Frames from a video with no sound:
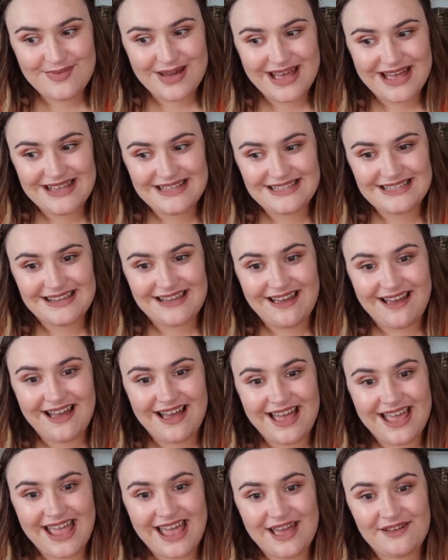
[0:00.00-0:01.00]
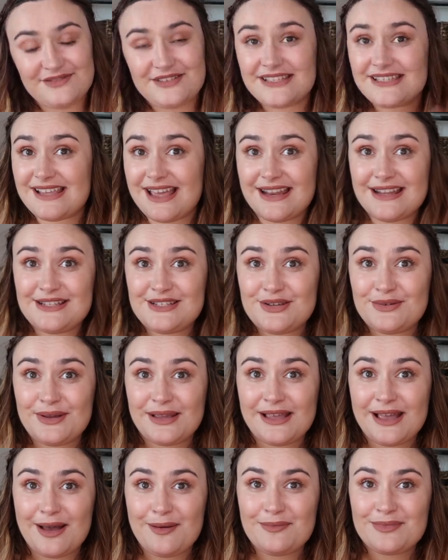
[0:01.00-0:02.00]
but I have decided to to
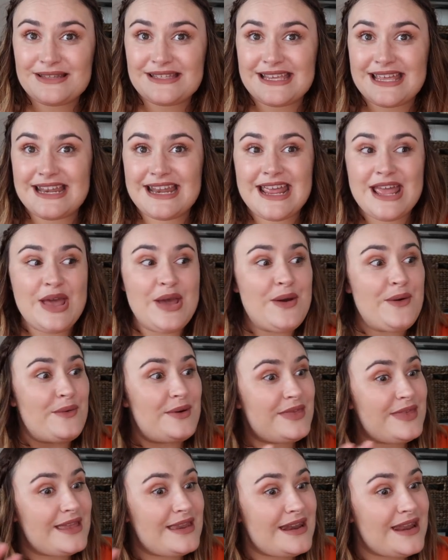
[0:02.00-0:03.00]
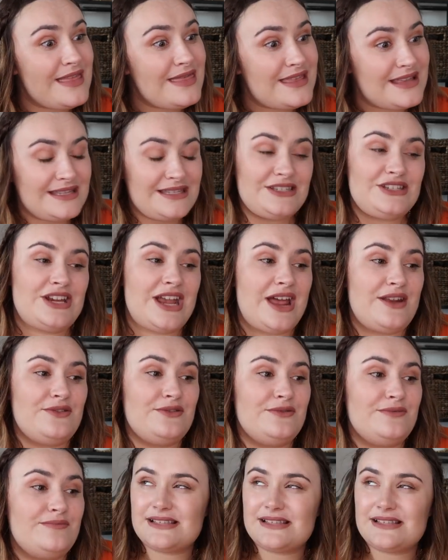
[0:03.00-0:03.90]
encompass it within this channel.